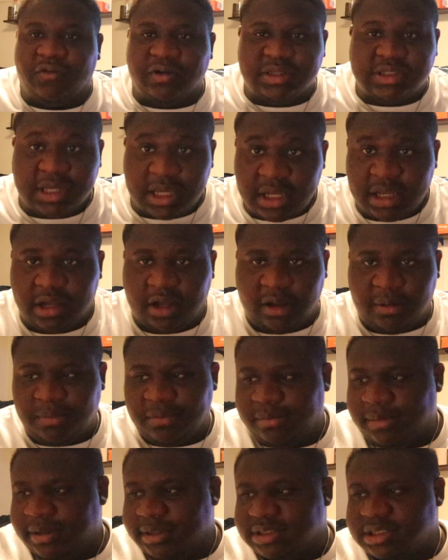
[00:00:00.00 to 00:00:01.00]
or take a
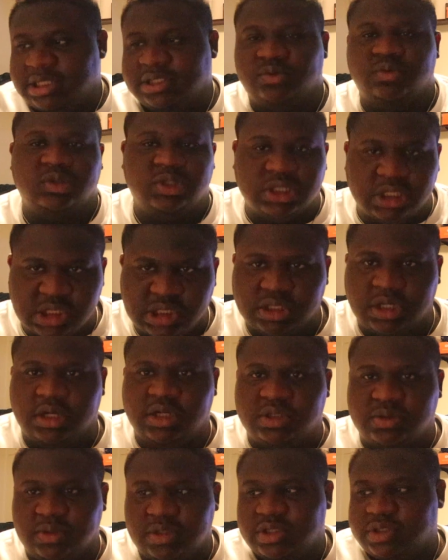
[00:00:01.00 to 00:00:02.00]
couple months, because we just
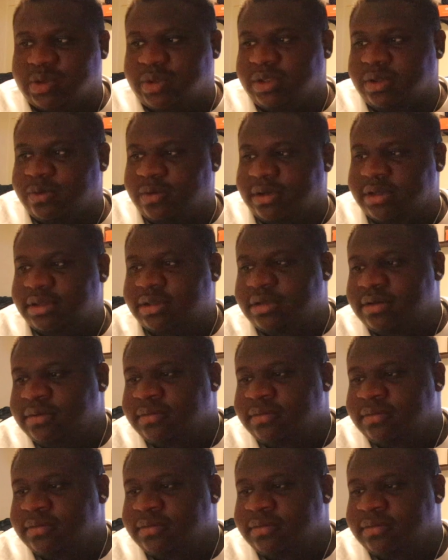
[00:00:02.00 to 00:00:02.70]
started 2021.